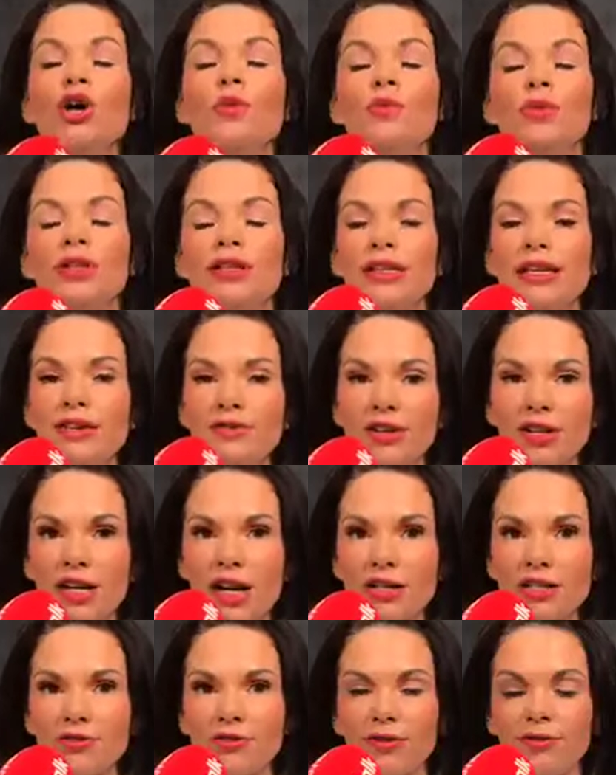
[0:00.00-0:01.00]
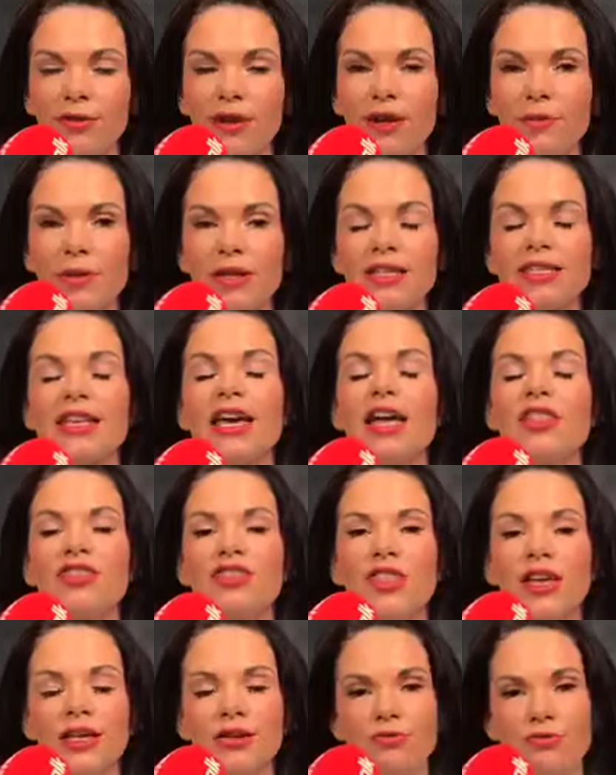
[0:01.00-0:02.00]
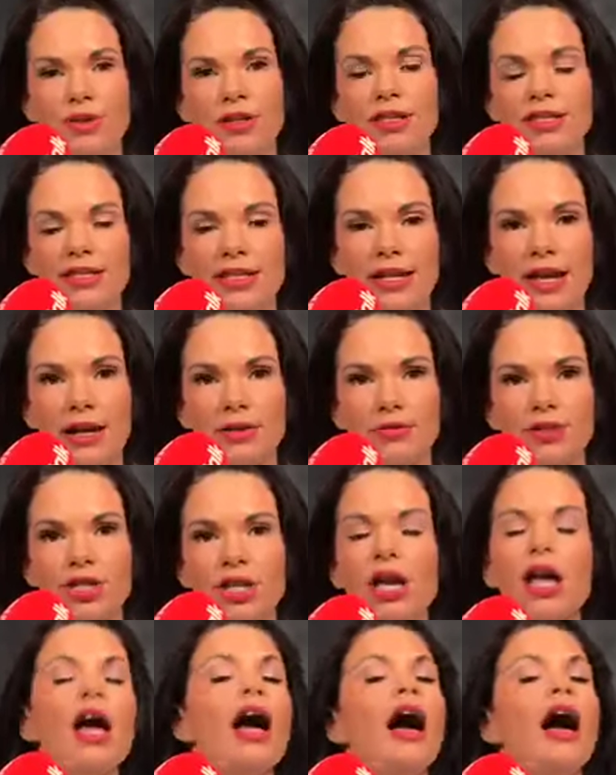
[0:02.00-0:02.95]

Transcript: But leave it in contact for 5 minutes, then rinse it out.